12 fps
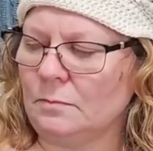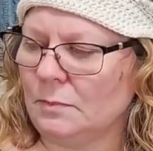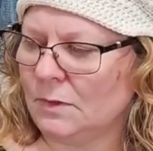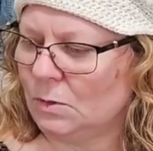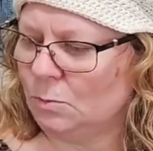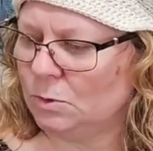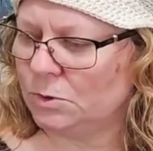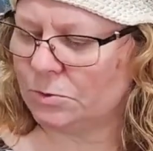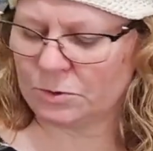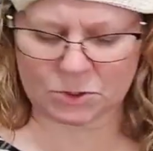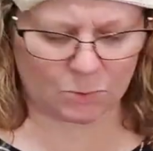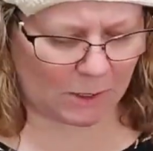we'll do
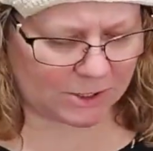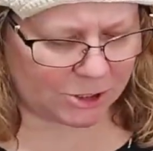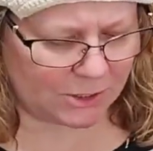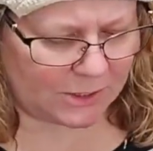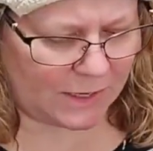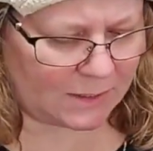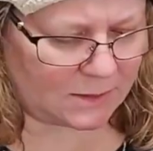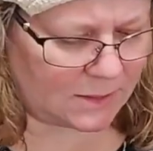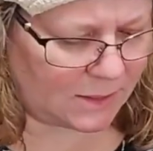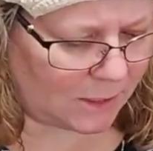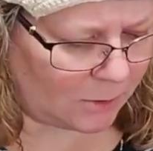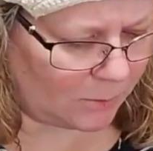a swatch on that and
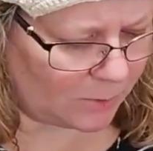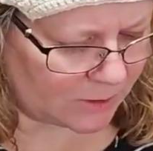see how it works